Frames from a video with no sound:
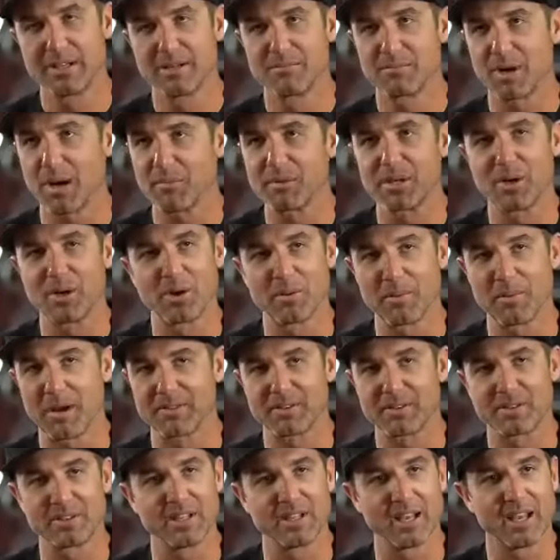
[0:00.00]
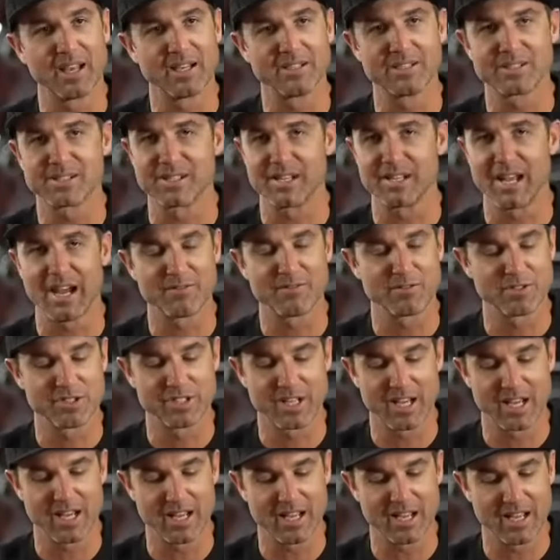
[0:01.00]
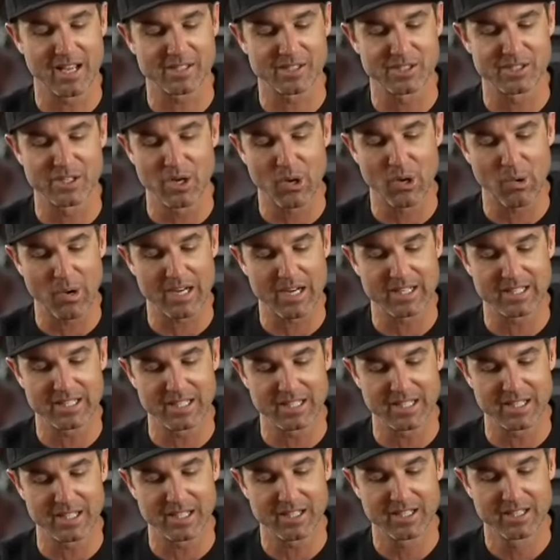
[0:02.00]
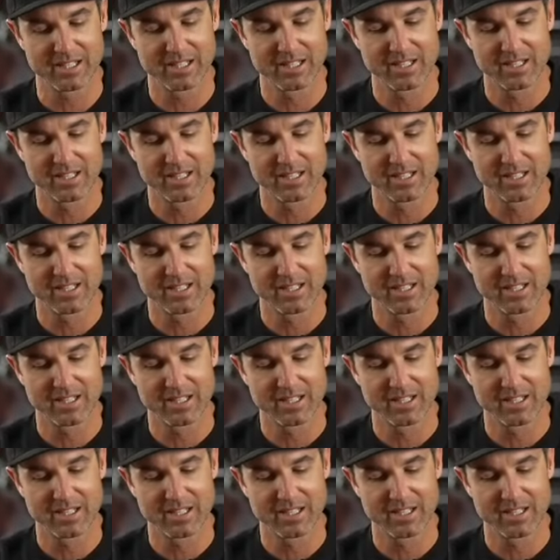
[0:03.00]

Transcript: probably going about their day, just an average day, has no idea